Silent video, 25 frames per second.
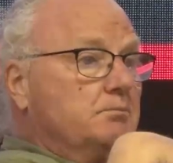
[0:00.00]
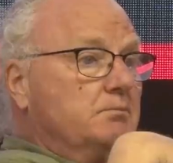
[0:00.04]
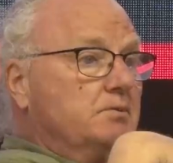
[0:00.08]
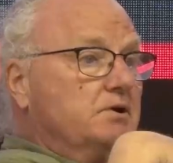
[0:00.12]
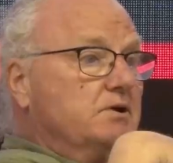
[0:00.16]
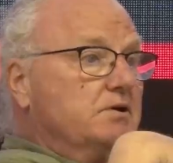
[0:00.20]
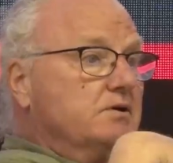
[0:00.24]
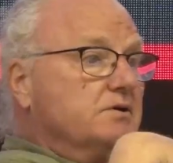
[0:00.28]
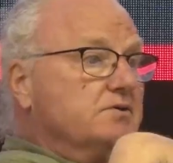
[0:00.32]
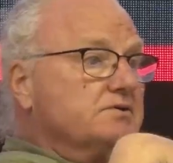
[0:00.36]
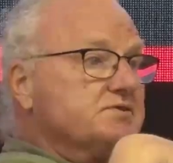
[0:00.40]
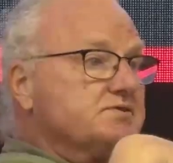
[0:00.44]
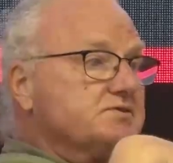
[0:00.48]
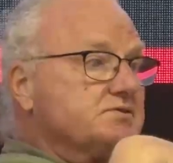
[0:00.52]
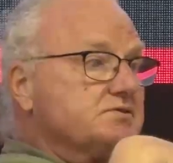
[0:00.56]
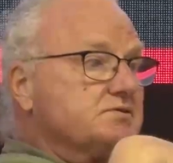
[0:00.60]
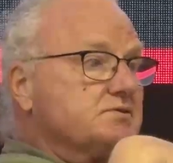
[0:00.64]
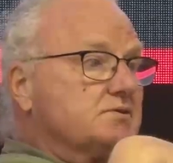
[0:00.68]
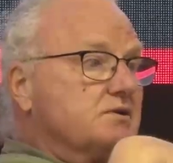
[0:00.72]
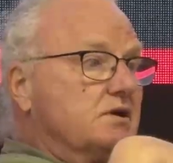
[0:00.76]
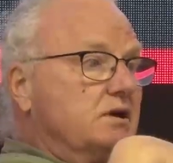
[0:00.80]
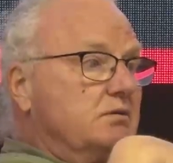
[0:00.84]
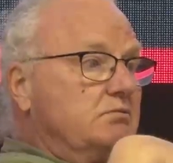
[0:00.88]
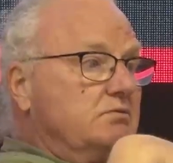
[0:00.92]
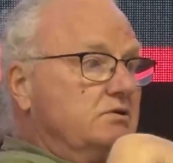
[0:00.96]

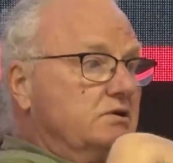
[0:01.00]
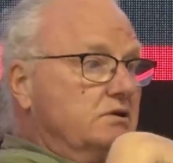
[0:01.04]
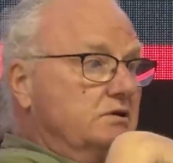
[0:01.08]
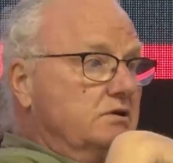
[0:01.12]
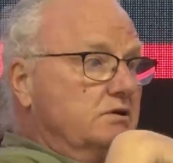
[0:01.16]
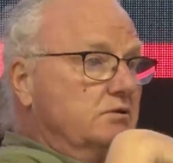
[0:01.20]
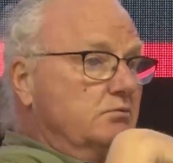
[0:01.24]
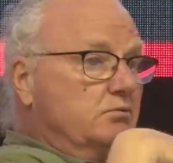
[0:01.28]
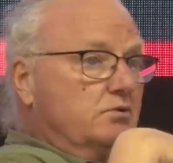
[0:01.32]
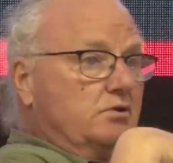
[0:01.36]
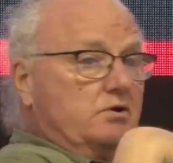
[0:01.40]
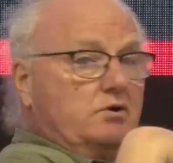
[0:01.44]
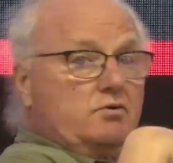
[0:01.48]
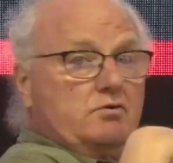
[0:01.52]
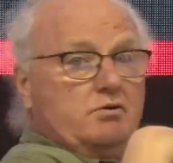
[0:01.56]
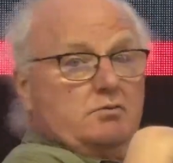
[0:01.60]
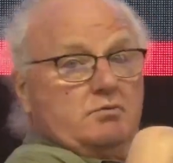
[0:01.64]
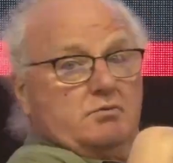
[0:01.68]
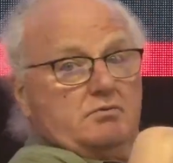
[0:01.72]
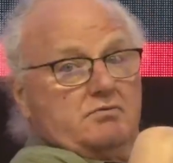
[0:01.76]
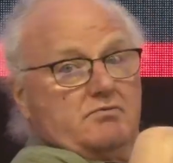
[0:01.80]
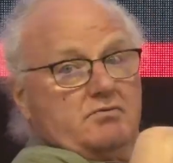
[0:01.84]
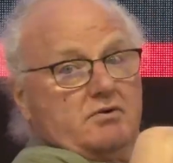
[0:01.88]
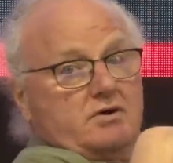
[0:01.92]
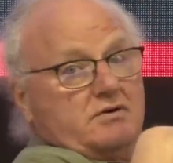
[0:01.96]
Because I'm dealing with a
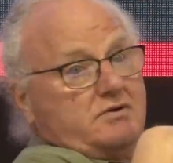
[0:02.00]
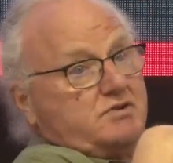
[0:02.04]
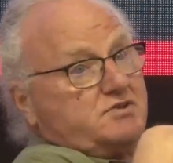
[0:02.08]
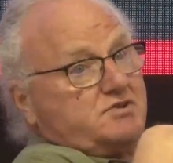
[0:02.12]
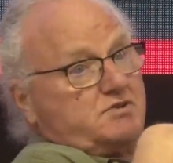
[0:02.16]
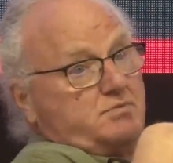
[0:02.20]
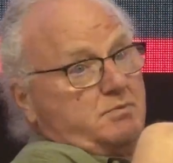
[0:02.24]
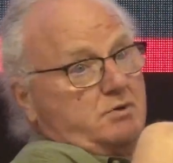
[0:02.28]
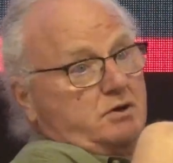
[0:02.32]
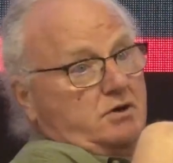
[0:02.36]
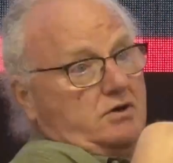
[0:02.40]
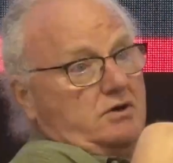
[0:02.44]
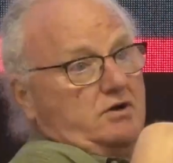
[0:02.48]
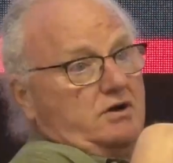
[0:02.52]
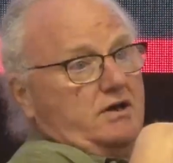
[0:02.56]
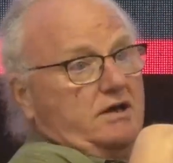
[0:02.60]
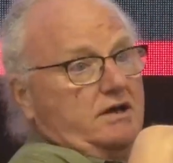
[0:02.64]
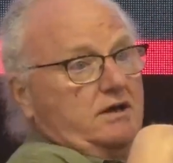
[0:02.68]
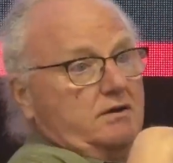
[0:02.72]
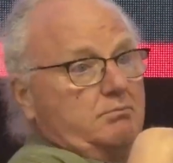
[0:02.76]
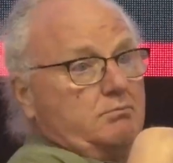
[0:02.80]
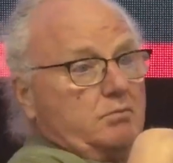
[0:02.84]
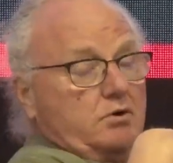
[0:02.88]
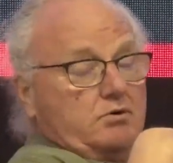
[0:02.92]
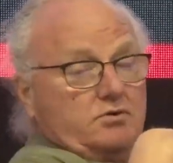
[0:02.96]
group of very smart
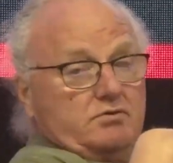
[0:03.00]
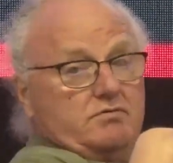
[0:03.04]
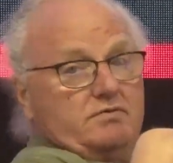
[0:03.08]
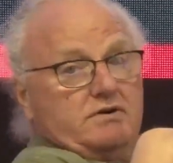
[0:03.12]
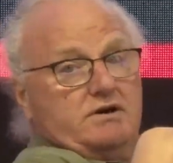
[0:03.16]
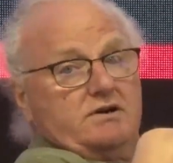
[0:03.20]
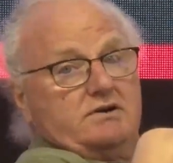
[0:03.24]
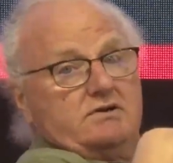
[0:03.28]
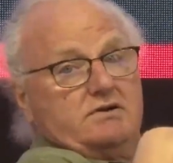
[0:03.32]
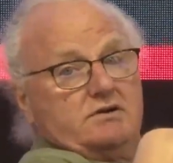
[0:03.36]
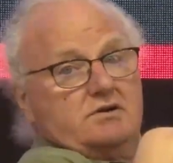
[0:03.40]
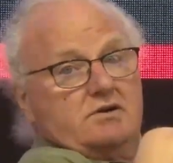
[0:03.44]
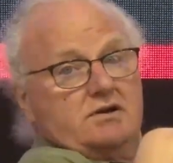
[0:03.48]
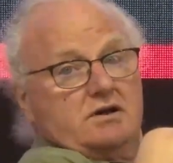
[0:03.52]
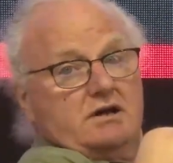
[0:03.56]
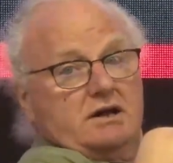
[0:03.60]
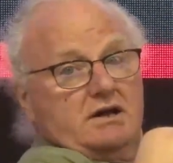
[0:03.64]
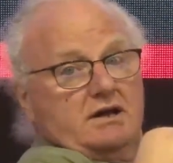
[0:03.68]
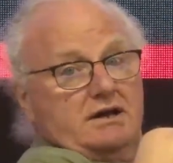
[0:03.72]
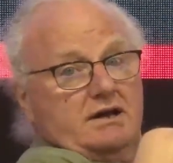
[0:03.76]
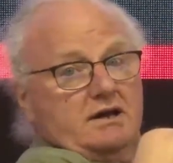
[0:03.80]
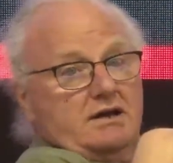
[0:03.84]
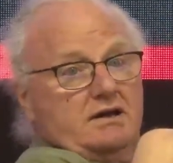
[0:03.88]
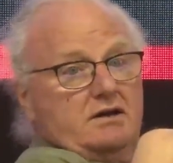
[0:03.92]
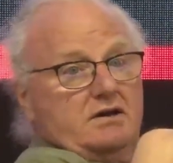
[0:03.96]
and motivated
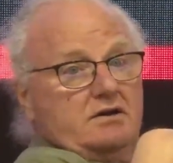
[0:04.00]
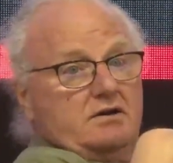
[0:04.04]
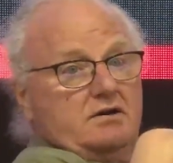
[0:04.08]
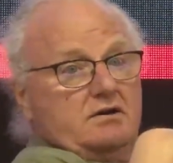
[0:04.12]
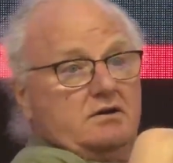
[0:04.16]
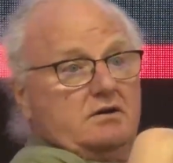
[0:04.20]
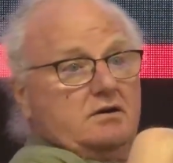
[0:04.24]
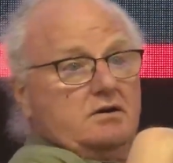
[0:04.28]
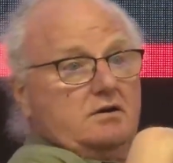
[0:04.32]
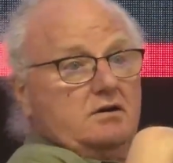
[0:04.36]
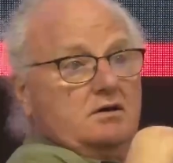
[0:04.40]
and